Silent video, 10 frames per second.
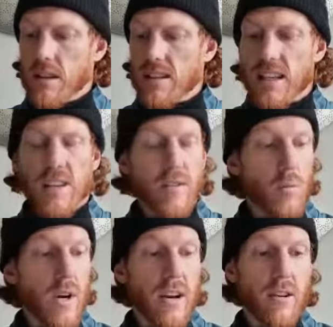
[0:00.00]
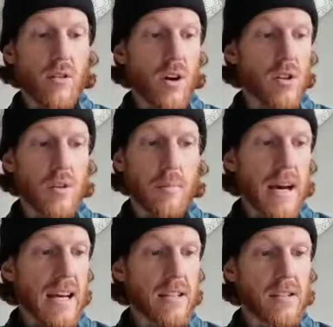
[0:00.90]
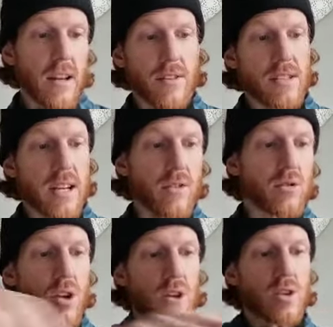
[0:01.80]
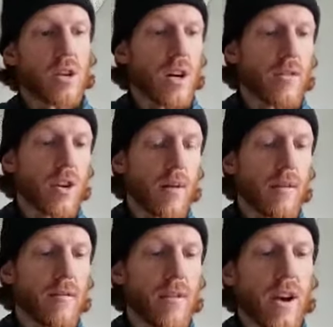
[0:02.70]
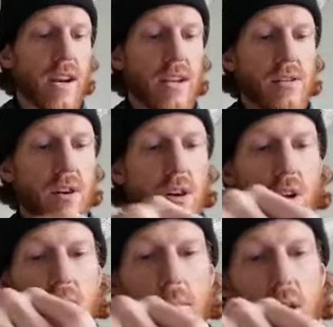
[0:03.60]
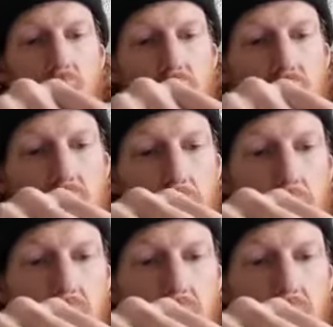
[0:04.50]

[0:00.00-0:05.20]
It's even wear across the pads. Like I said, I've got them in front. It's not like I'm hiding them.